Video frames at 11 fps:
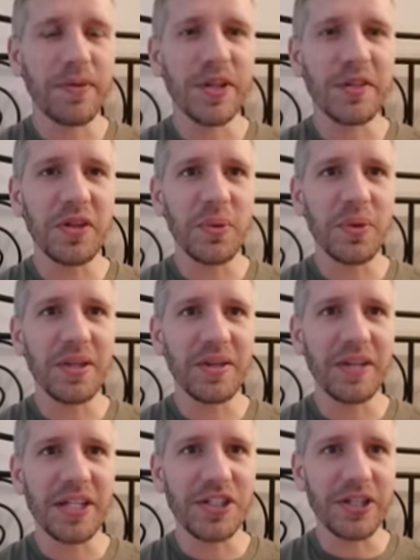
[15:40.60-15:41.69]
rate lower than the
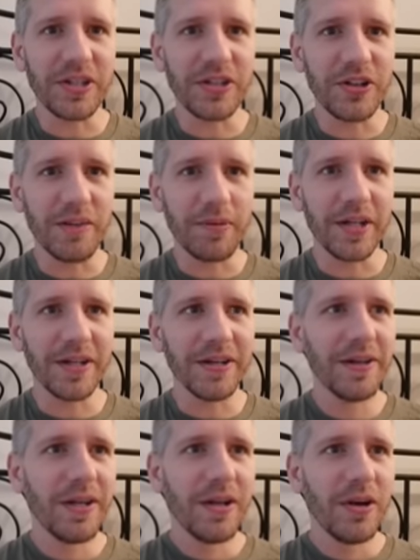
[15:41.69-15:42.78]
legendary drop rate?
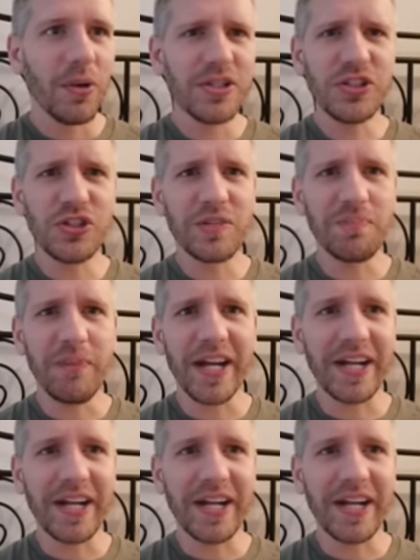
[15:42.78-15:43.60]
Or is it just my